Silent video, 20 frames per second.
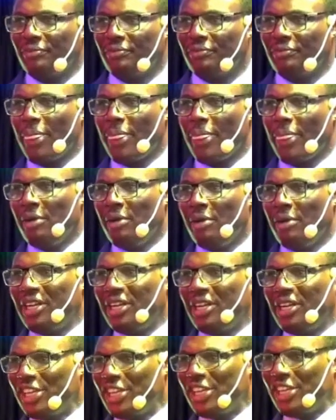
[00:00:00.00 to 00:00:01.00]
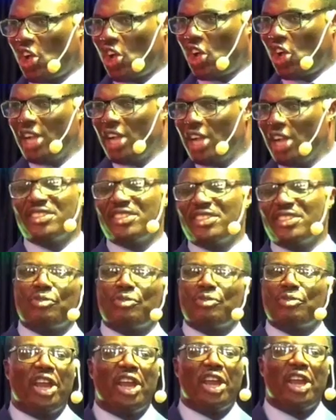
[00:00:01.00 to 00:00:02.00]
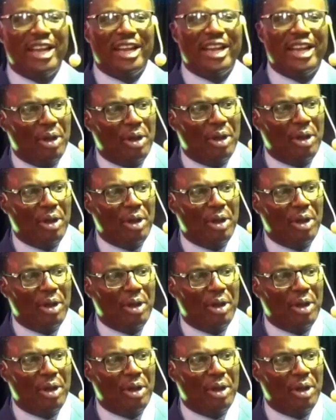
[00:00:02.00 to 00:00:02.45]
but there is cultism going on among them.